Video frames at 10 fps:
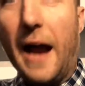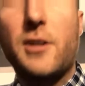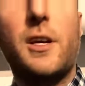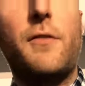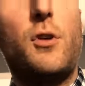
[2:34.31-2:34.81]

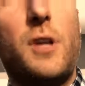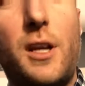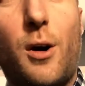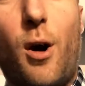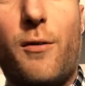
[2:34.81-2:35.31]
Actually, if you
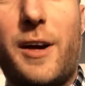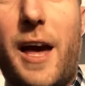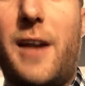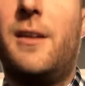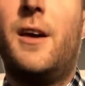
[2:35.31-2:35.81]
need to go over it
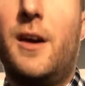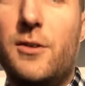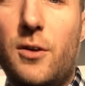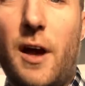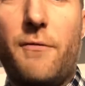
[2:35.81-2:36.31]
again,
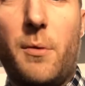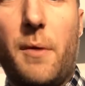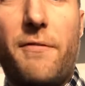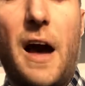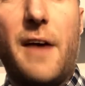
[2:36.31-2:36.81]
do that from
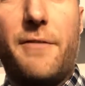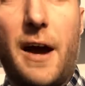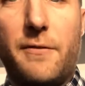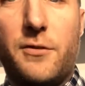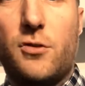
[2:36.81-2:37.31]
the 5,
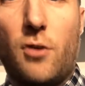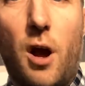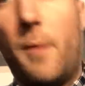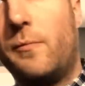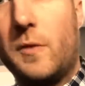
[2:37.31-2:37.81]
5
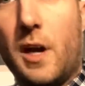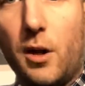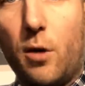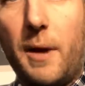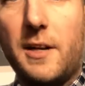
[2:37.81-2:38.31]
strum.
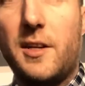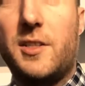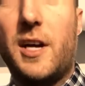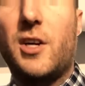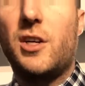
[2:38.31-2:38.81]
Kind of go back to
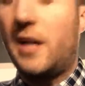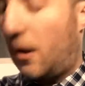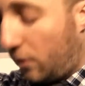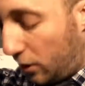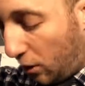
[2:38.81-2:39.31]
that section.
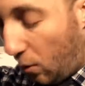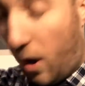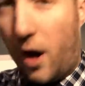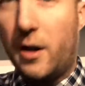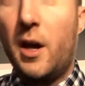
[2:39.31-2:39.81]
Now we're going to go
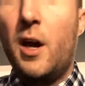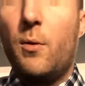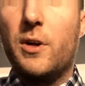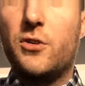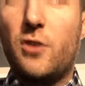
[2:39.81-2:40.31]
on.
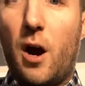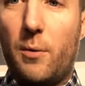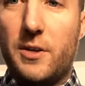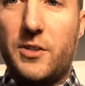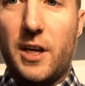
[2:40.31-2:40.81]
We
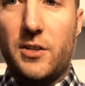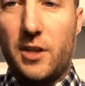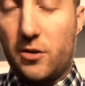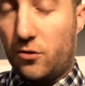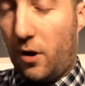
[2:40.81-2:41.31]
start with 6,
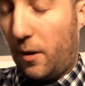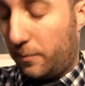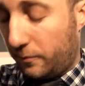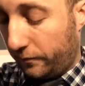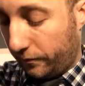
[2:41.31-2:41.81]
6
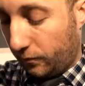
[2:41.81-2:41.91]
strum.